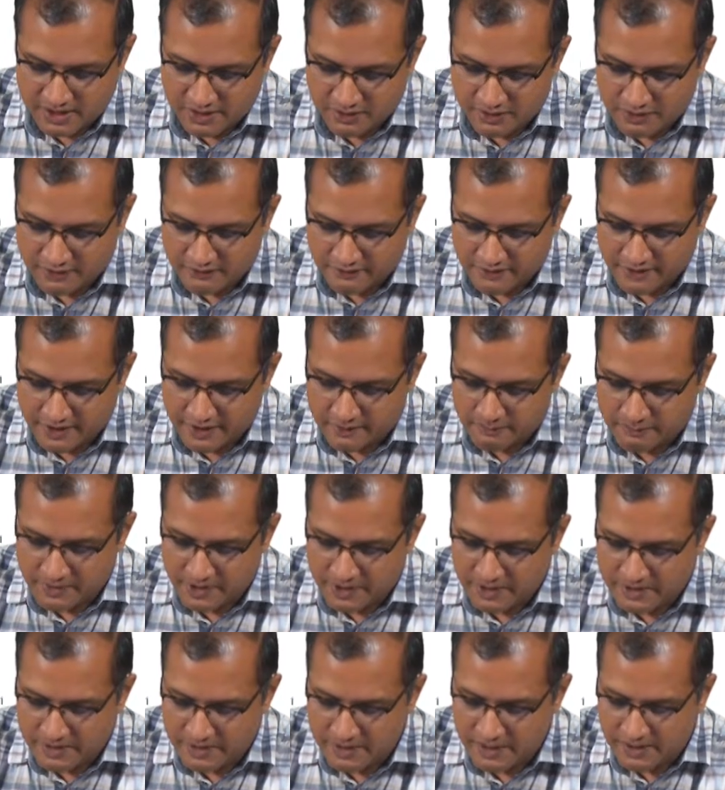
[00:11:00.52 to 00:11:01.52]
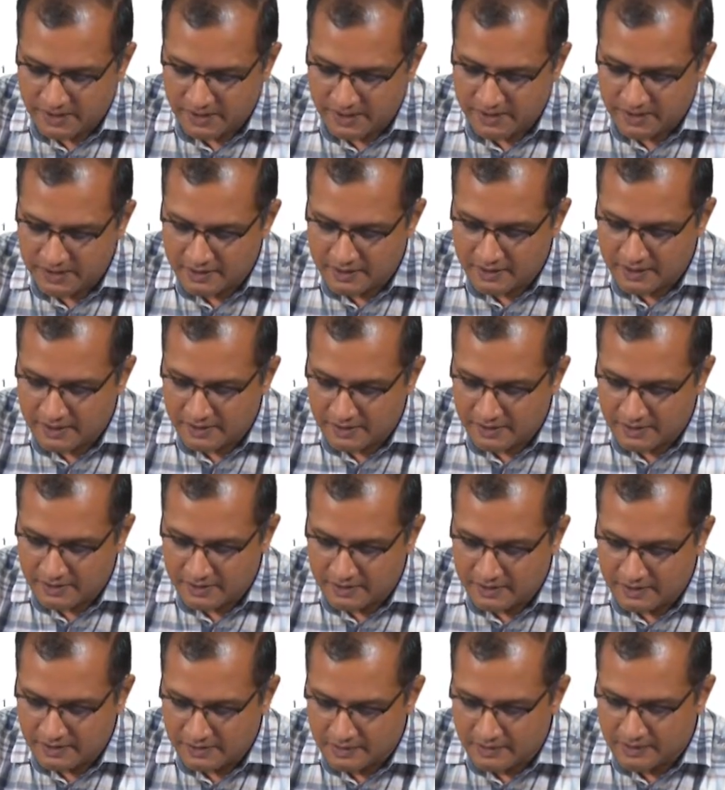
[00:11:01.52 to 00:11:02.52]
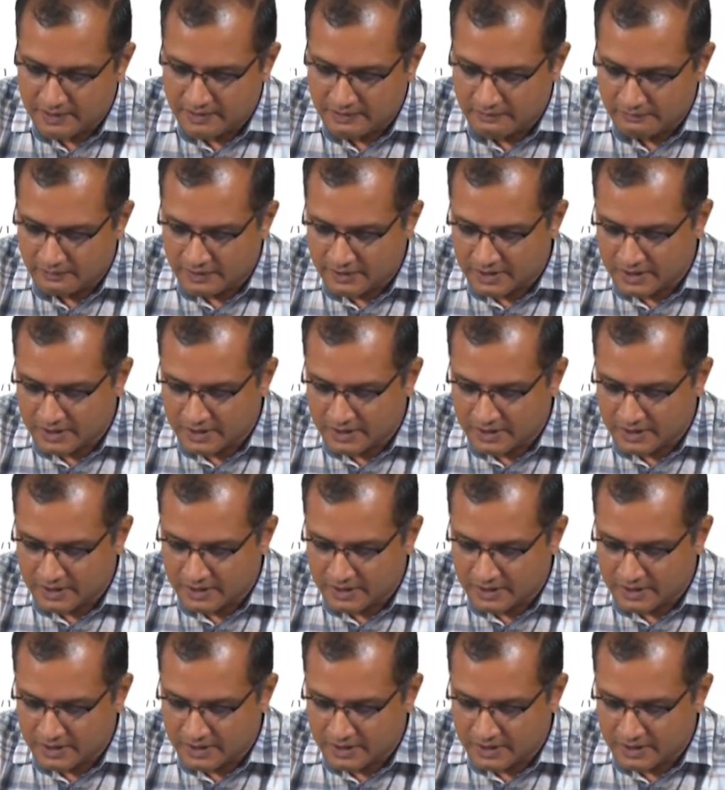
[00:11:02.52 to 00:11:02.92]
of NPT, which